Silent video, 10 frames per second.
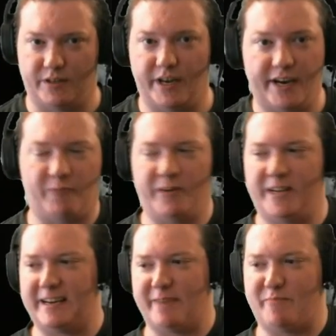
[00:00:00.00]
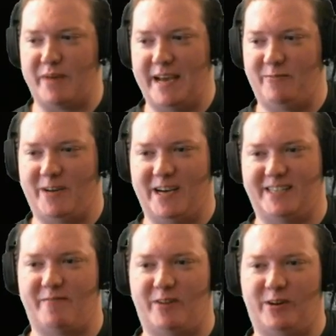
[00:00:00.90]
Yeah, we did get paid. We got
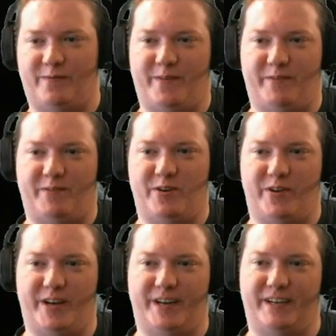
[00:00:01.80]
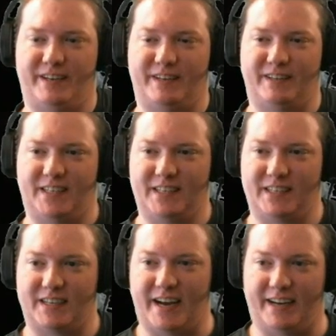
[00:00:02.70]
750 new yen.
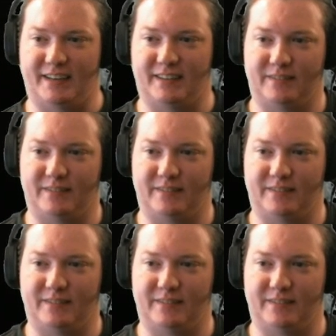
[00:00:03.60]
Okay.